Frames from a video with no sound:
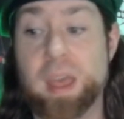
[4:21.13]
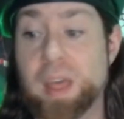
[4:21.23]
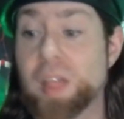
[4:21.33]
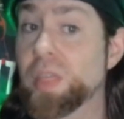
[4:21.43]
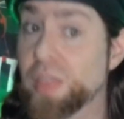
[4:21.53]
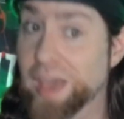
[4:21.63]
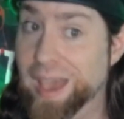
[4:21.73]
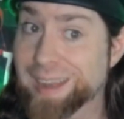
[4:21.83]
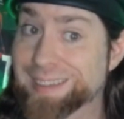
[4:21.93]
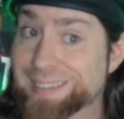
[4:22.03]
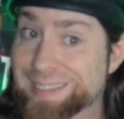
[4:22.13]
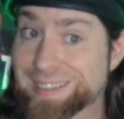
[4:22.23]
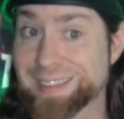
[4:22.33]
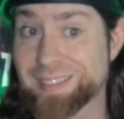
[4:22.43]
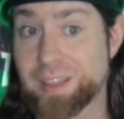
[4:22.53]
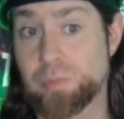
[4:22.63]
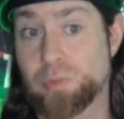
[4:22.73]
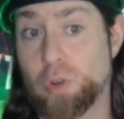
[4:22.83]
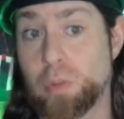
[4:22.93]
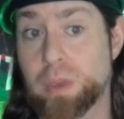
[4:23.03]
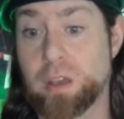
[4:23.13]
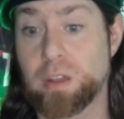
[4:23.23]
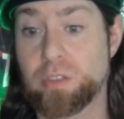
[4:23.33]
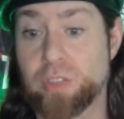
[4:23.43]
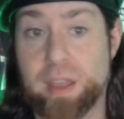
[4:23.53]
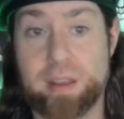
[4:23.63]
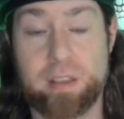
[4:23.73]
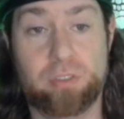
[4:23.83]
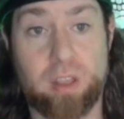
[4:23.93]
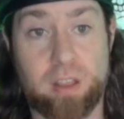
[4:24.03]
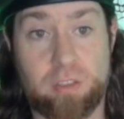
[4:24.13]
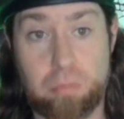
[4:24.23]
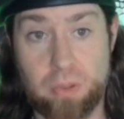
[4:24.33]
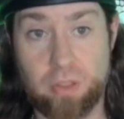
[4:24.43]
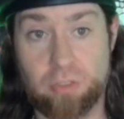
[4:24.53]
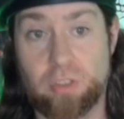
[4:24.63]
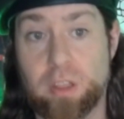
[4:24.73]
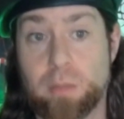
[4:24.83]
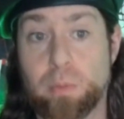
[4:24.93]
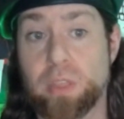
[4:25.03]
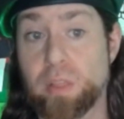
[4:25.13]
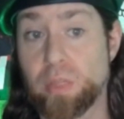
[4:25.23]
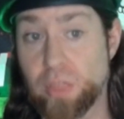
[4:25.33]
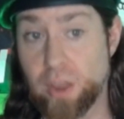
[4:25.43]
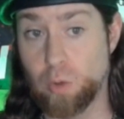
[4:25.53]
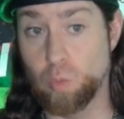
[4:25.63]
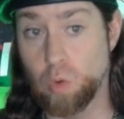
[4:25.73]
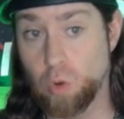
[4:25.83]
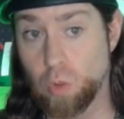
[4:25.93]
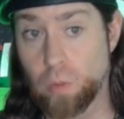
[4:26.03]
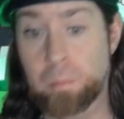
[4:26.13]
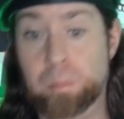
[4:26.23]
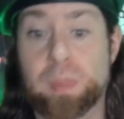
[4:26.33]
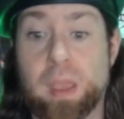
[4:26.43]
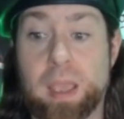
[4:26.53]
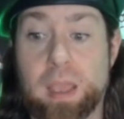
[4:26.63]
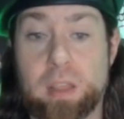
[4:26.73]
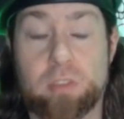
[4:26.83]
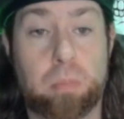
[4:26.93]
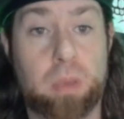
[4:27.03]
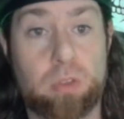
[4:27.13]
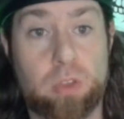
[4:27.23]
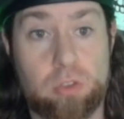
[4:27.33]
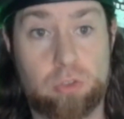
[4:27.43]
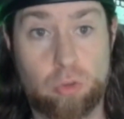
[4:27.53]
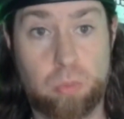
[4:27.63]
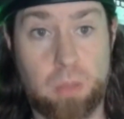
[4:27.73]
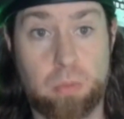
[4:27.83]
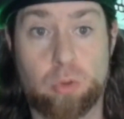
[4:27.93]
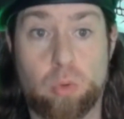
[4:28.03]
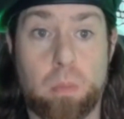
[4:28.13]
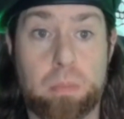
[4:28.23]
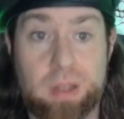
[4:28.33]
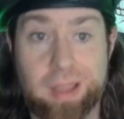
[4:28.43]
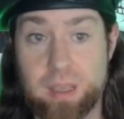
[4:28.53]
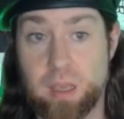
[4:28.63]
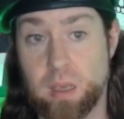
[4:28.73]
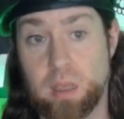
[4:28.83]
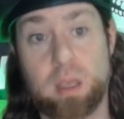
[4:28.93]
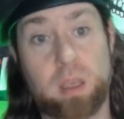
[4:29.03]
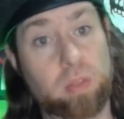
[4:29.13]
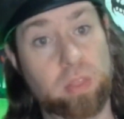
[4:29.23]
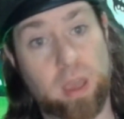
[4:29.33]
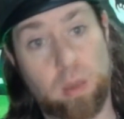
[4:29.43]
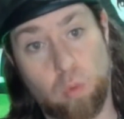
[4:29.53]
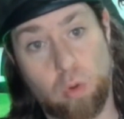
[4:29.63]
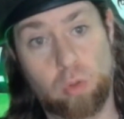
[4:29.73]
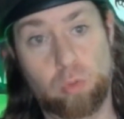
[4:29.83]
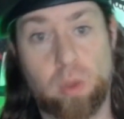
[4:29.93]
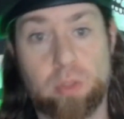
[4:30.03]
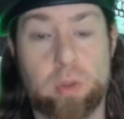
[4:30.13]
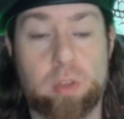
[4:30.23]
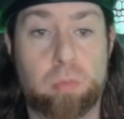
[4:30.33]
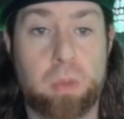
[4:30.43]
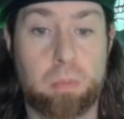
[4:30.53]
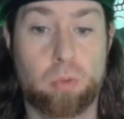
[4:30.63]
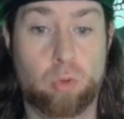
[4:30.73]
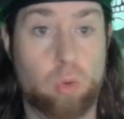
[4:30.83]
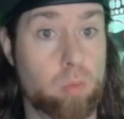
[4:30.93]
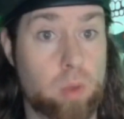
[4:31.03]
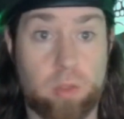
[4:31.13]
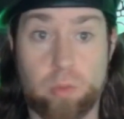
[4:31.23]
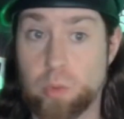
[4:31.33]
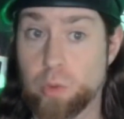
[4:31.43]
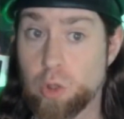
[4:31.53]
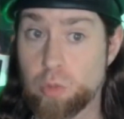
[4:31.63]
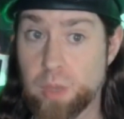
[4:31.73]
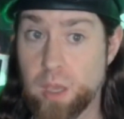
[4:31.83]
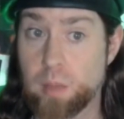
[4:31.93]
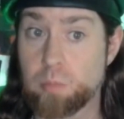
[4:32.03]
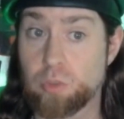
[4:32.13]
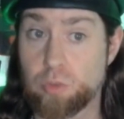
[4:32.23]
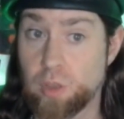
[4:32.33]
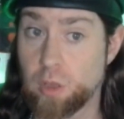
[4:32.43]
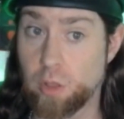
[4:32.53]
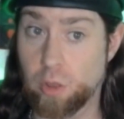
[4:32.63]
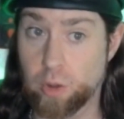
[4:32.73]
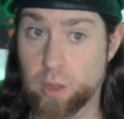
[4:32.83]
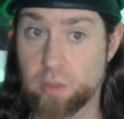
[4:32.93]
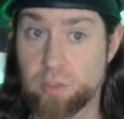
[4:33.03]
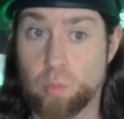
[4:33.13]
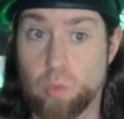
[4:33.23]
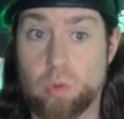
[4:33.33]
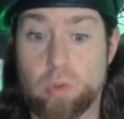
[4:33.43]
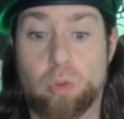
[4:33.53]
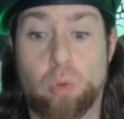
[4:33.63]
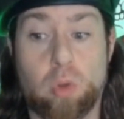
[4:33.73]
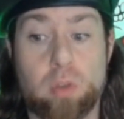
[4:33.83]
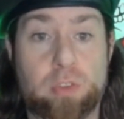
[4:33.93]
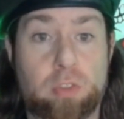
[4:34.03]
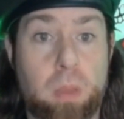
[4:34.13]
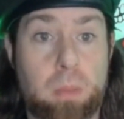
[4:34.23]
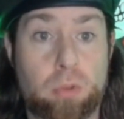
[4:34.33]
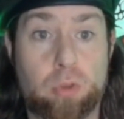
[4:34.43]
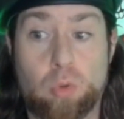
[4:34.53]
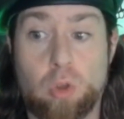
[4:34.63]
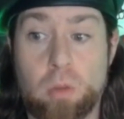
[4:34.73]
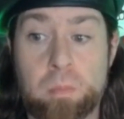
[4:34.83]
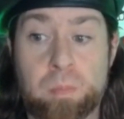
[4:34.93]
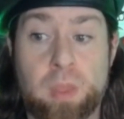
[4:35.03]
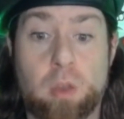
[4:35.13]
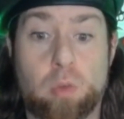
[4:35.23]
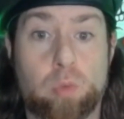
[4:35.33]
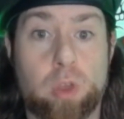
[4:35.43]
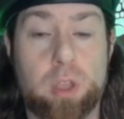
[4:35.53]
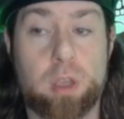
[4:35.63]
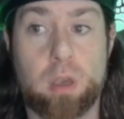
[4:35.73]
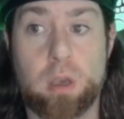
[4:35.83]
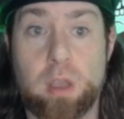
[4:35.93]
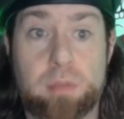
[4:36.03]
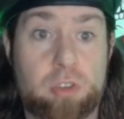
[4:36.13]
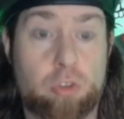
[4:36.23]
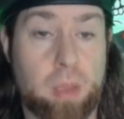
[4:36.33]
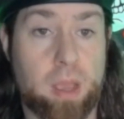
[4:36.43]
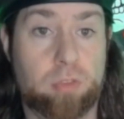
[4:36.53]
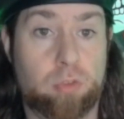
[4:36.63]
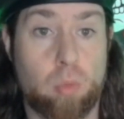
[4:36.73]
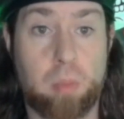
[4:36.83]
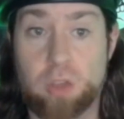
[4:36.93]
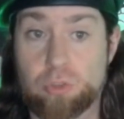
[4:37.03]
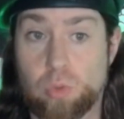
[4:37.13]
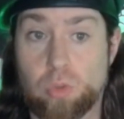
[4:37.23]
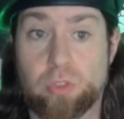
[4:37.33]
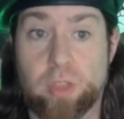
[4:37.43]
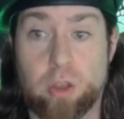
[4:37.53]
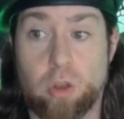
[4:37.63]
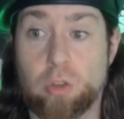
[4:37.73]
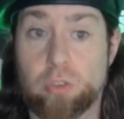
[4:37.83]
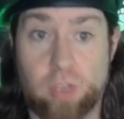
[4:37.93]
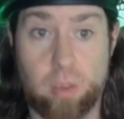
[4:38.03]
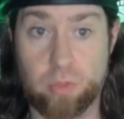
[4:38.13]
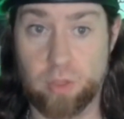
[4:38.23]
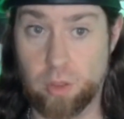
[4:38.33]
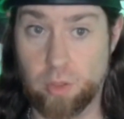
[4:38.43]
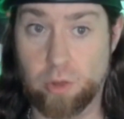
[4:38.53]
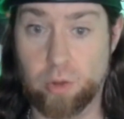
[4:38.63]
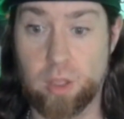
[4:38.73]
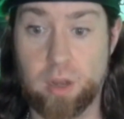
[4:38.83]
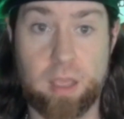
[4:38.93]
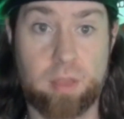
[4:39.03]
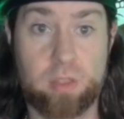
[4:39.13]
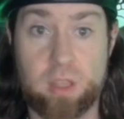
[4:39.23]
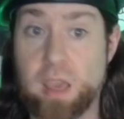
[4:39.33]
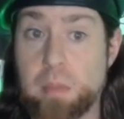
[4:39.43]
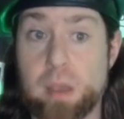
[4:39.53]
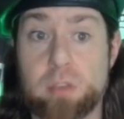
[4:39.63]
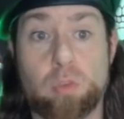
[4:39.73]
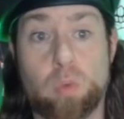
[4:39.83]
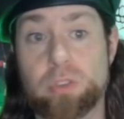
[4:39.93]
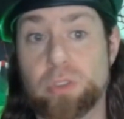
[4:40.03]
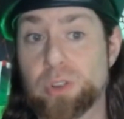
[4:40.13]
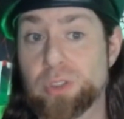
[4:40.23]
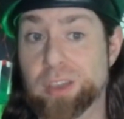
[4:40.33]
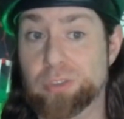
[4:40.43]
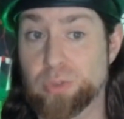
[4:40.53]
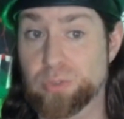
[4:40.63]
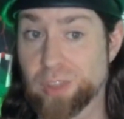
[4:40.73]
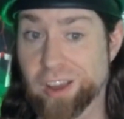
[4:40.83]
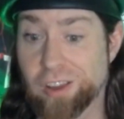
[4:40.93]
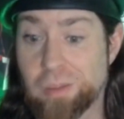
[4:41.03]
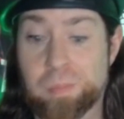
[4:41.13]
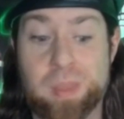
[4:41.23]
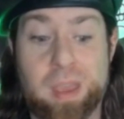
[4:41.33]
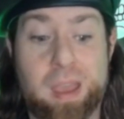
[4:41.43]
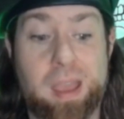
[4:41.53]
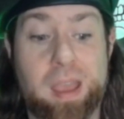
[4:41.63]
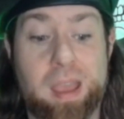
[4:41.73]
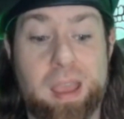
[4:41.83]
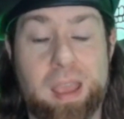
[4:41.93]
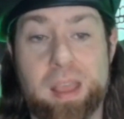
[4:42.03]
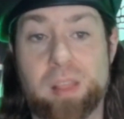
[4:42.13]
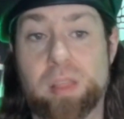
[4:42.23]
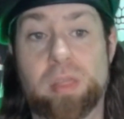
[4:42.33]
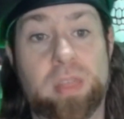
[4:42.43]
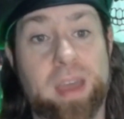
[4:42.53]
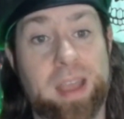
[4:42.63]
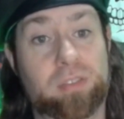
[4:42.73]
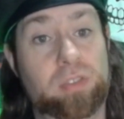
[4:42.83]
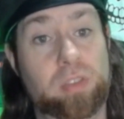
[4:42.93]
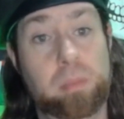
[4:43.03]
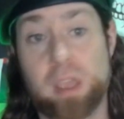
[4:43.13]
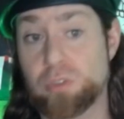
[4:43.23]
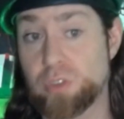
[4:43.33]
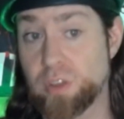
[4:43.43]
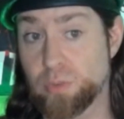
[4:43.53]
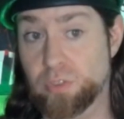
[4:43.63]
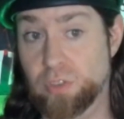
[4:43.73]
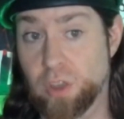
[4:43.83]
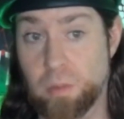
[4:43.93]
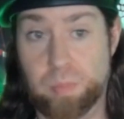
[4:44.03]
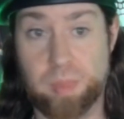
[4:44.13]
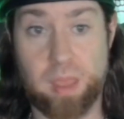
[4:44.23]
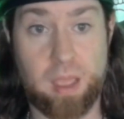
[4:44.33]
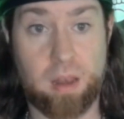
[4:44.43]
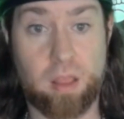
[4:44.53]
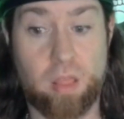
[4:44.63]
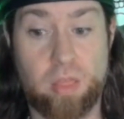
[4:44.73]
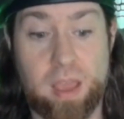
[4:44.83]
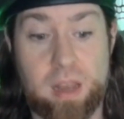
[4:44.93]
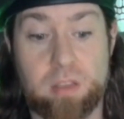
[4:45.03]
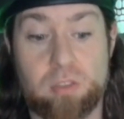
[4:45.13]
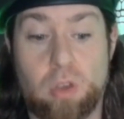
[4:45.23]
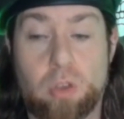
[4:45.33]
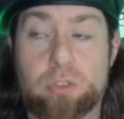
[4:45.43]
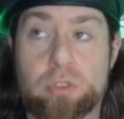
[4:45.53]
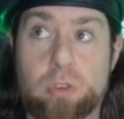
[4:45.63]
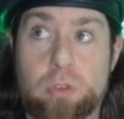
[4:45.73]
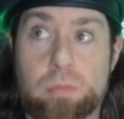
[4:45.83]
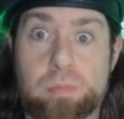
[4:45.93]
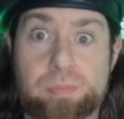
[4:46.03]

that I did need them for, because that is set explicitly within their world, and it's appealing to people who are playing in that world, whether it's people who are running their own home games using Golarion as a world, or if it's people who are running adventure paths or modules that are set within Golarion and the game master wants a little extra flair. That's the major difference here, and that is also